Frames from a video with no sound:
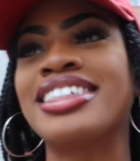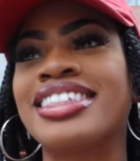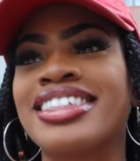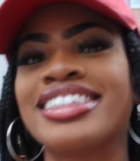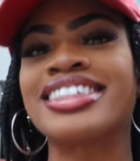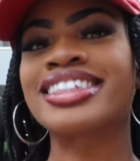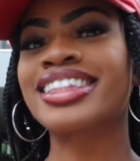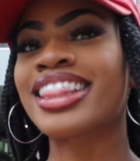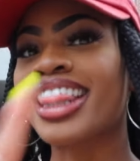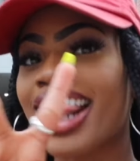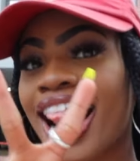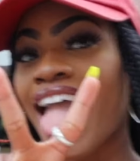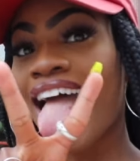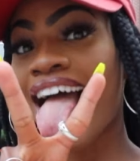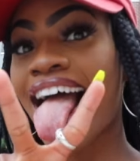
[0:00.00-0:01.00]
Well, at least
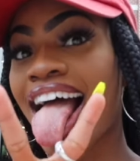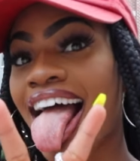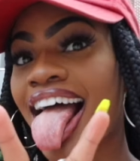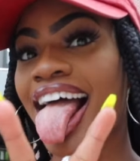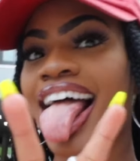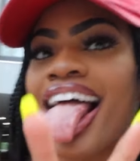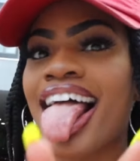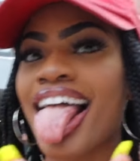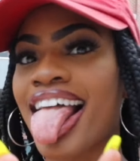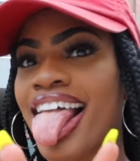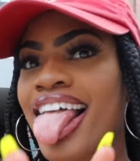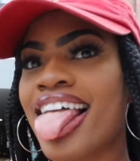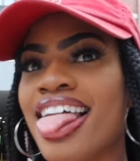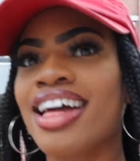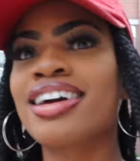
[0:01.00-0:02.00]
we're not late like uh, some